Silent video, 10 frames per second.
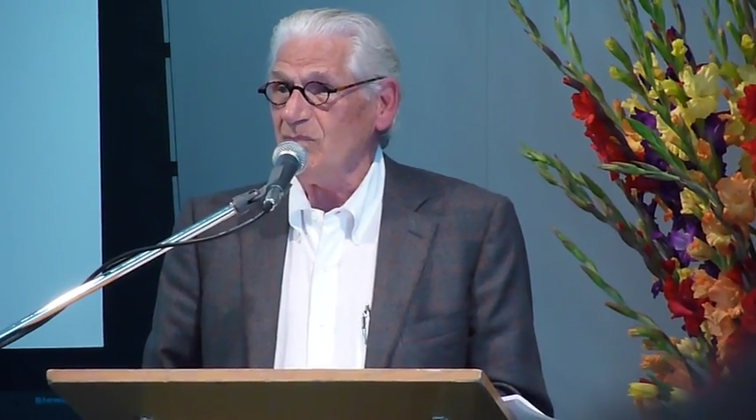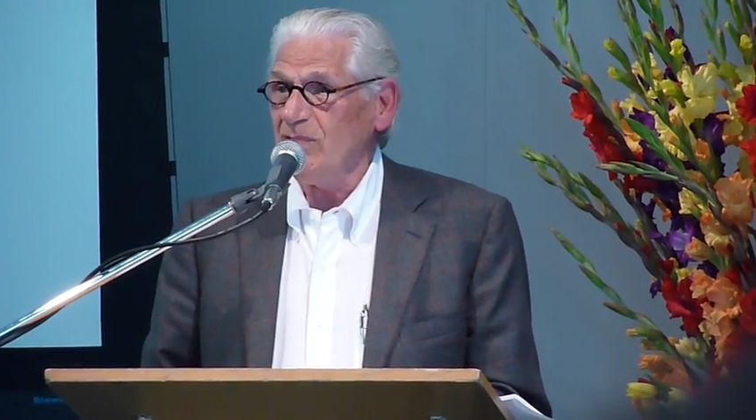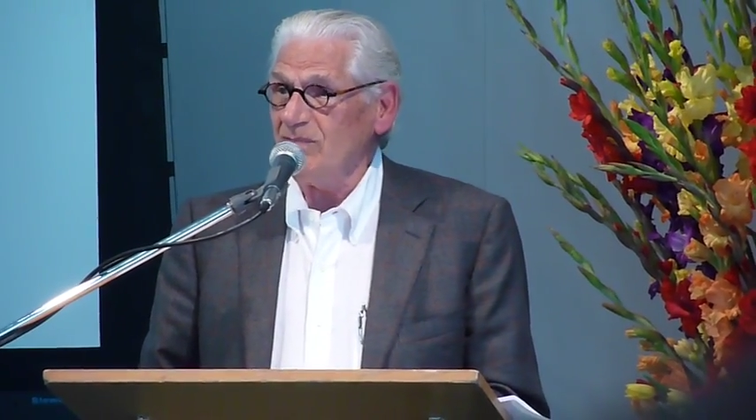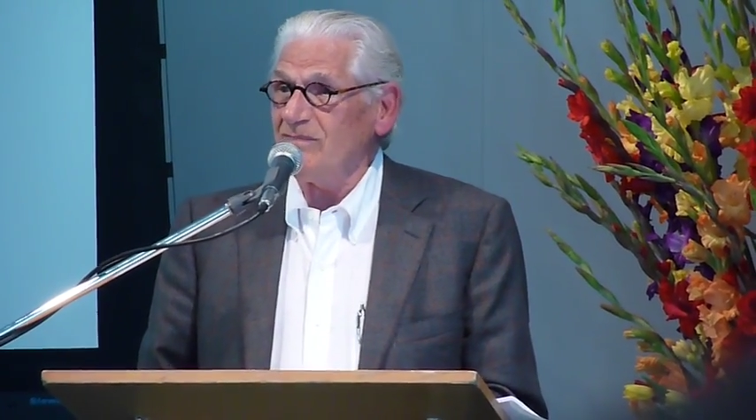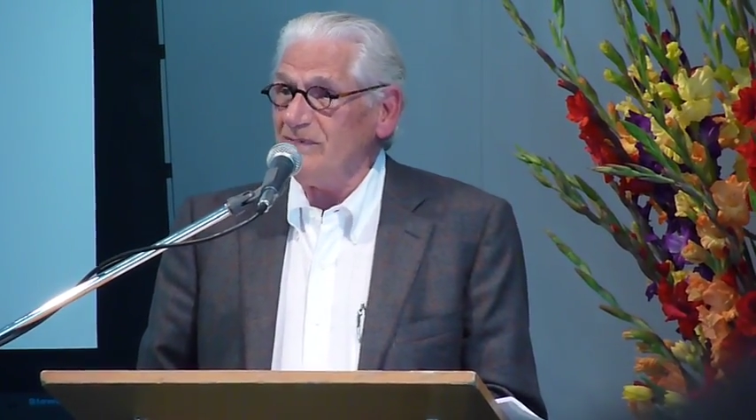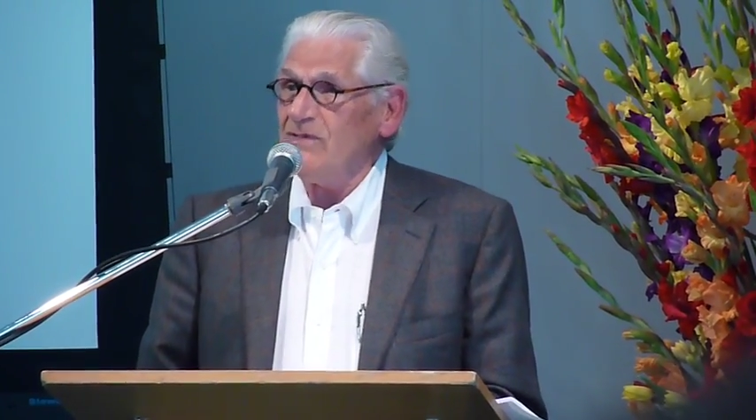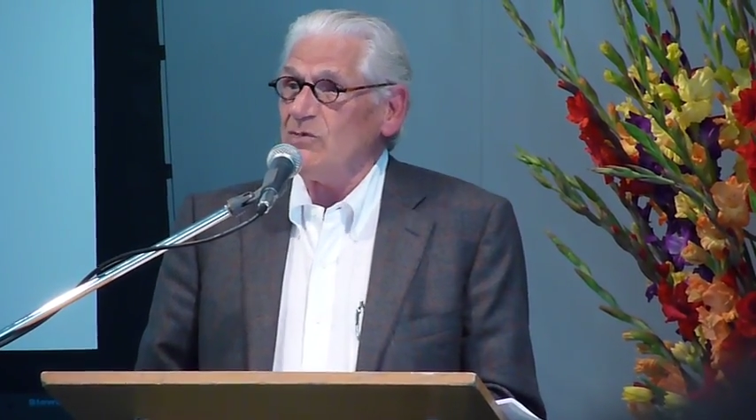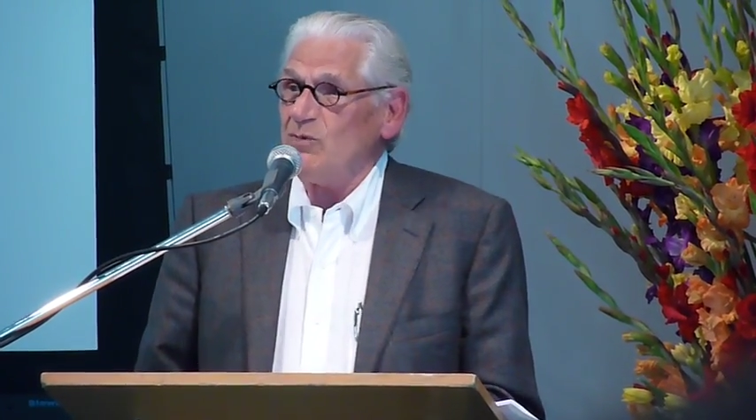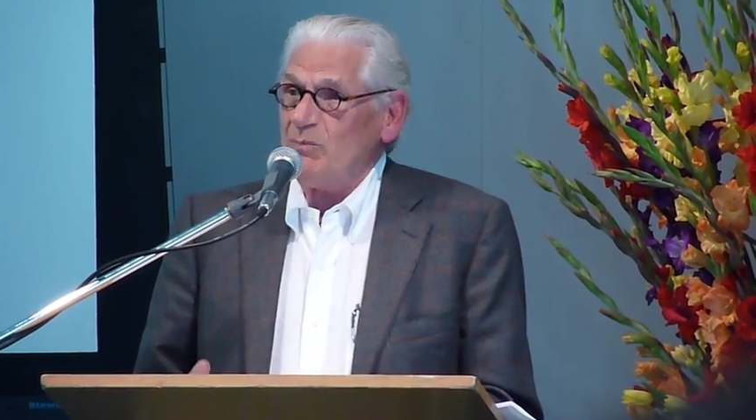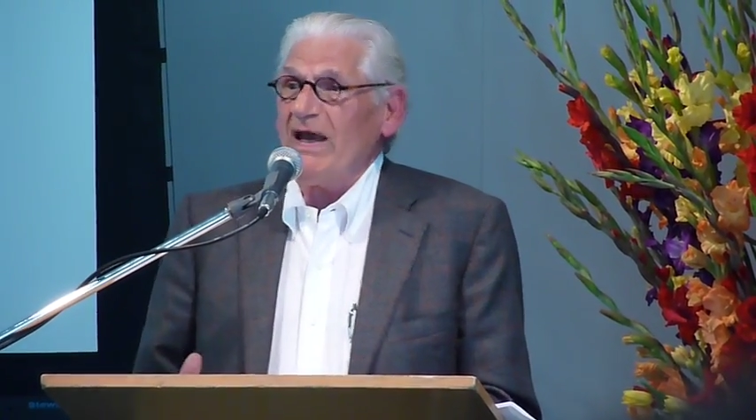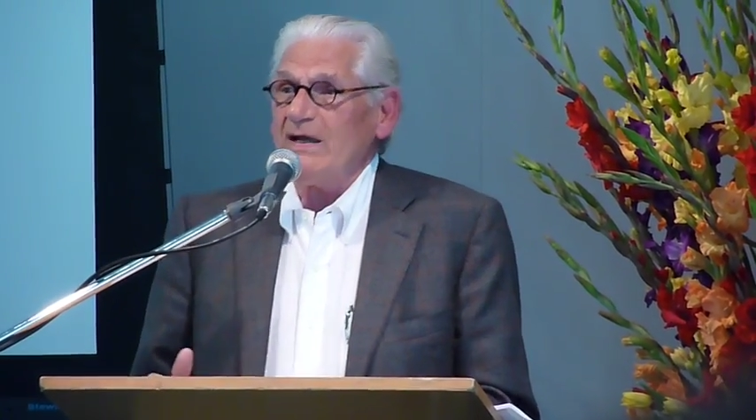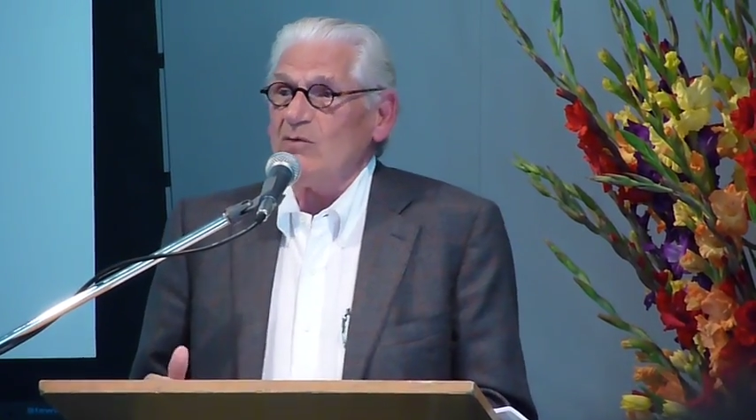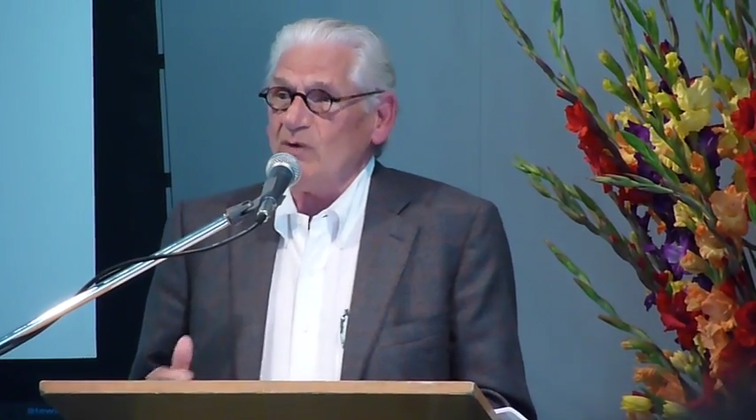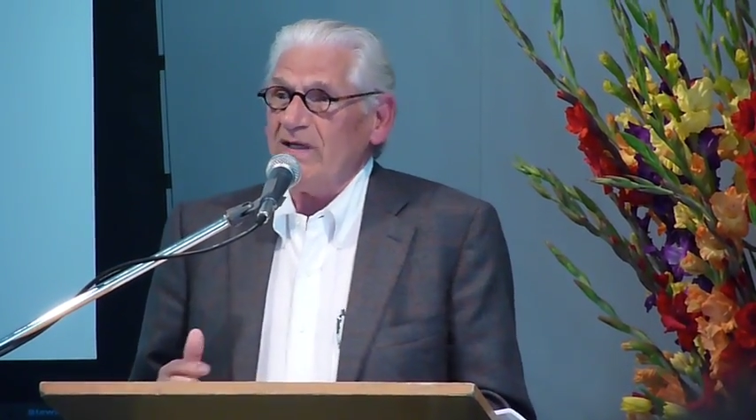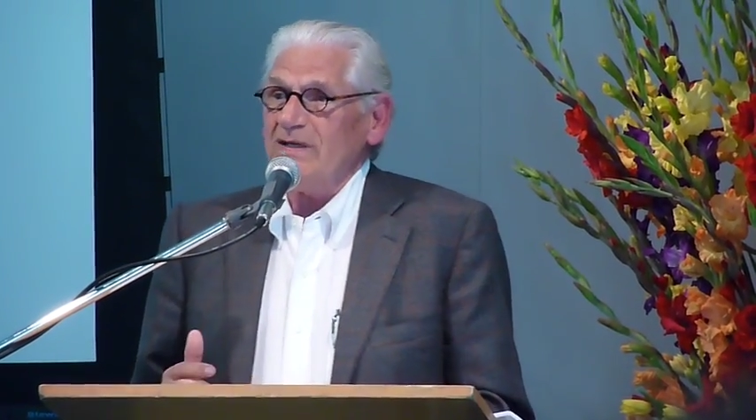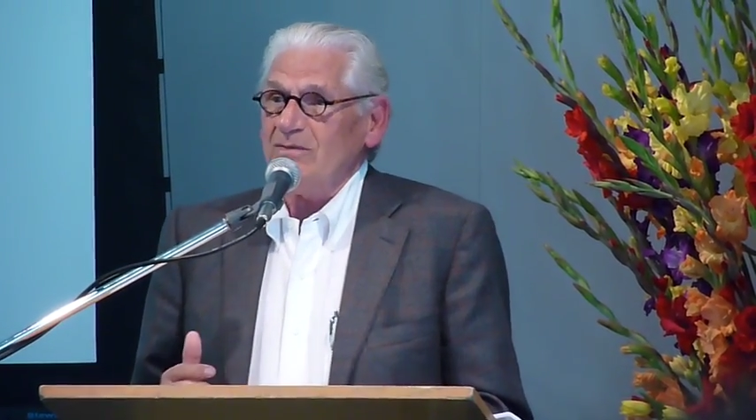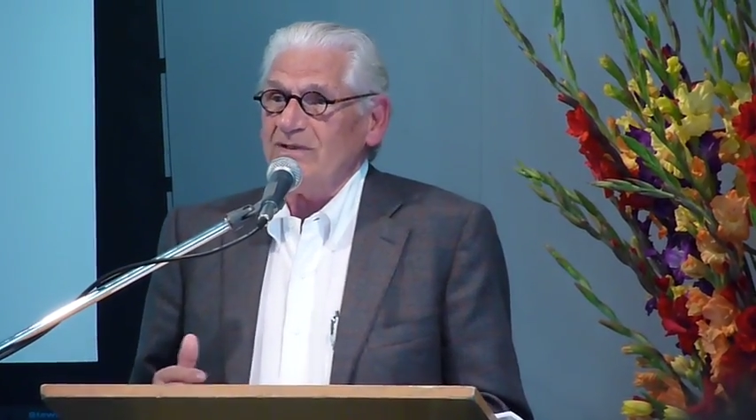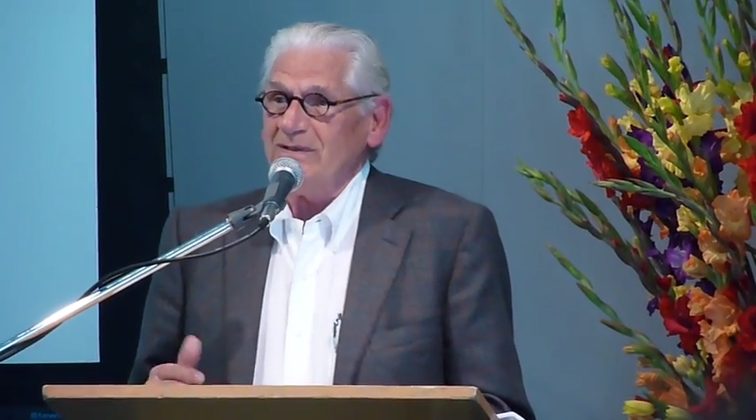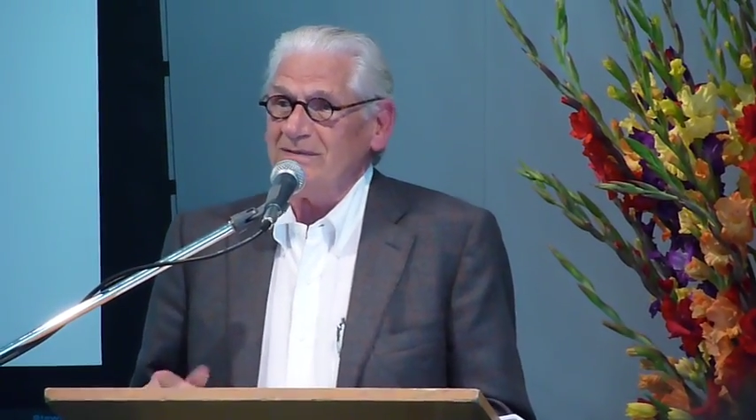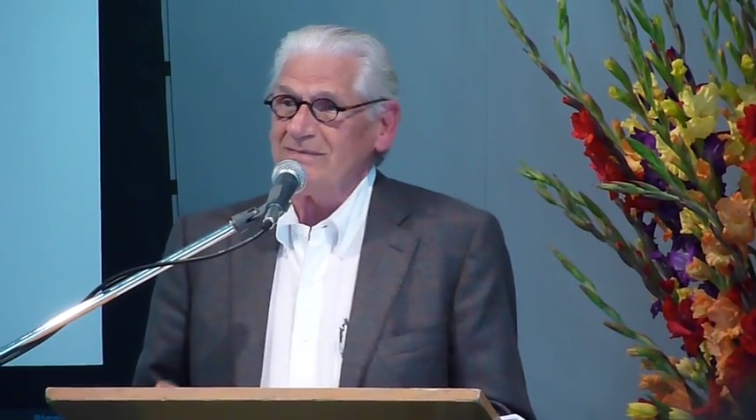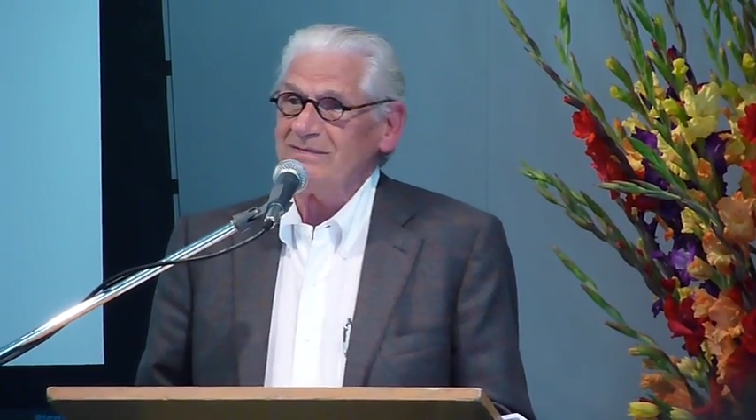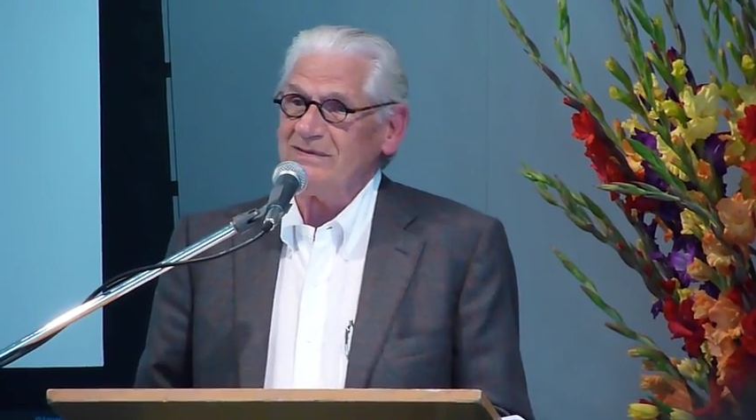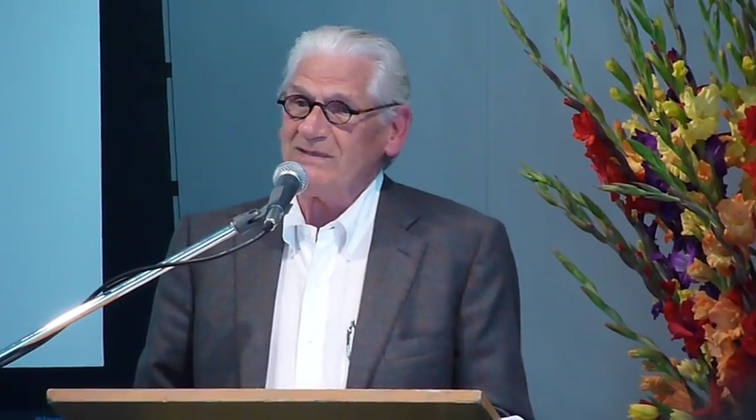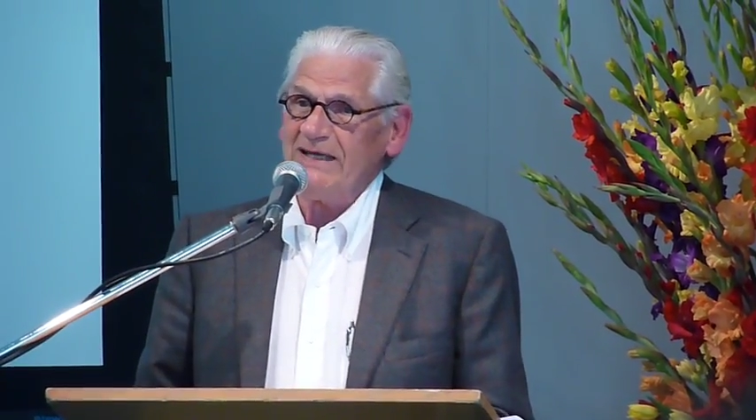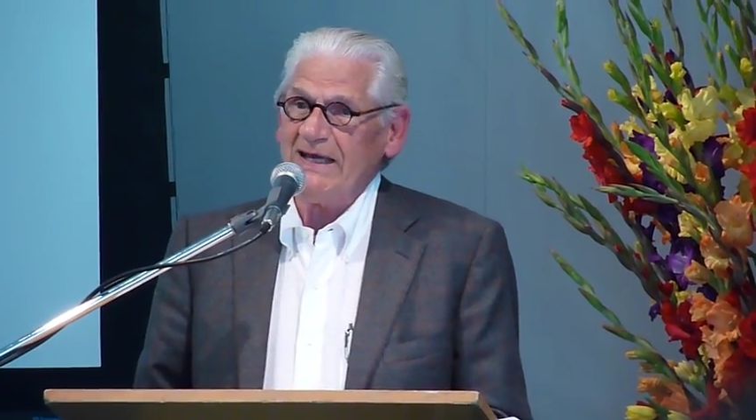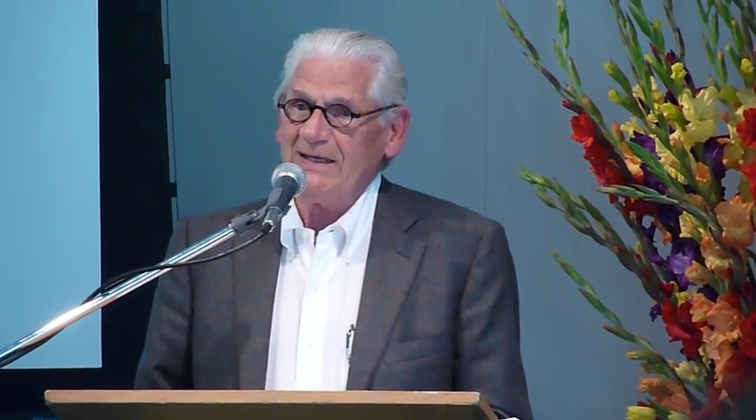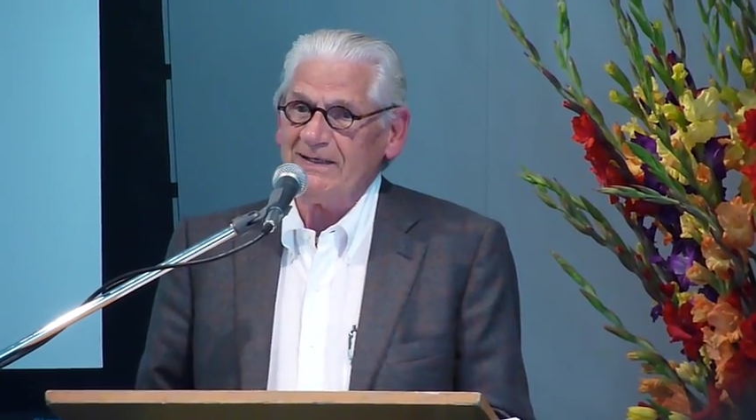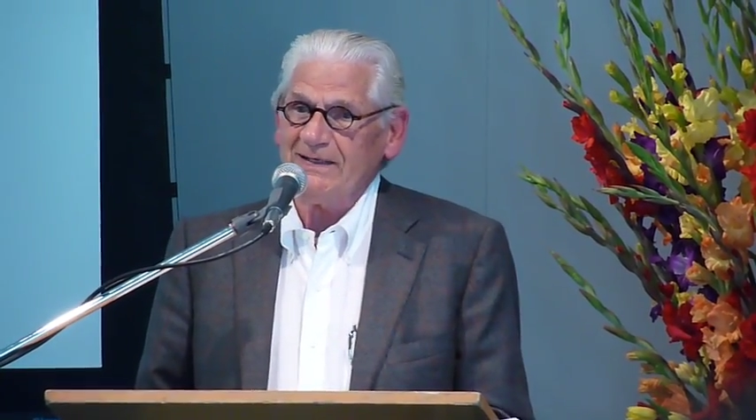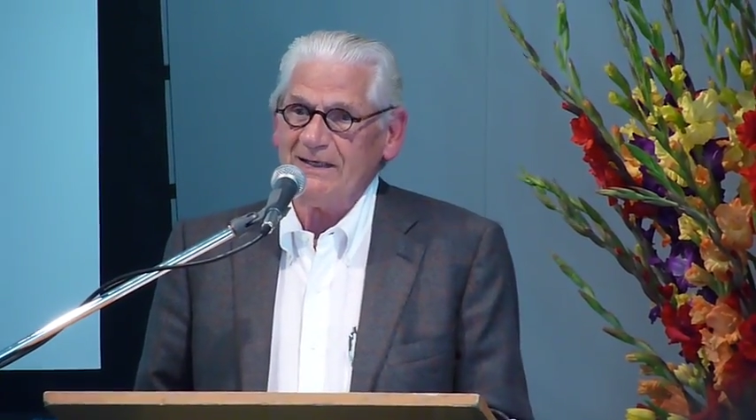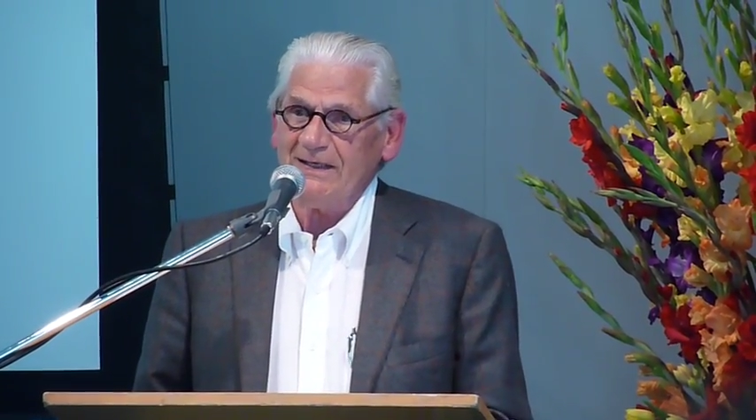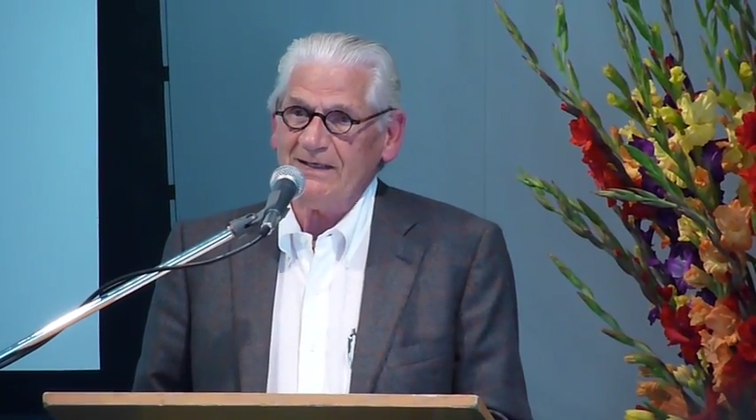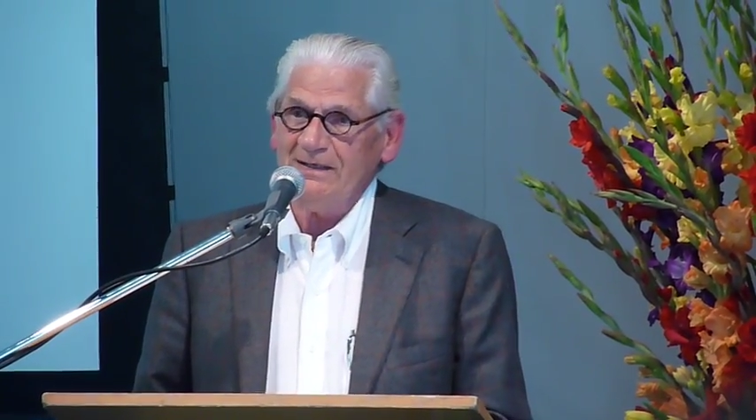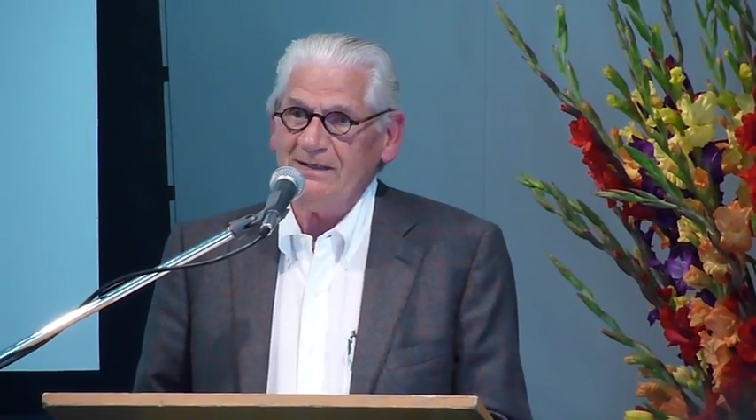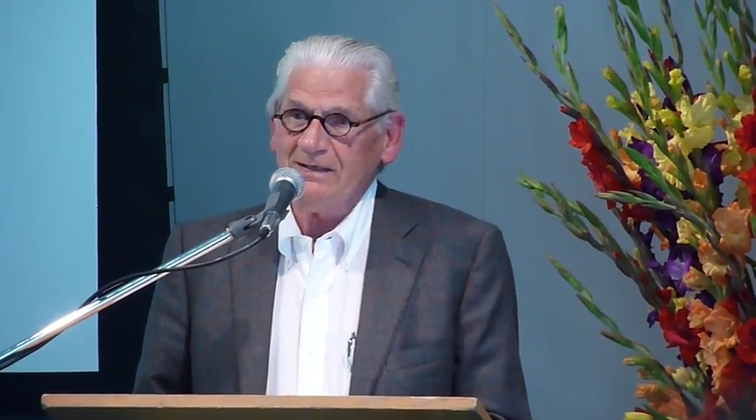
But, you know, we back away, we stay alienated.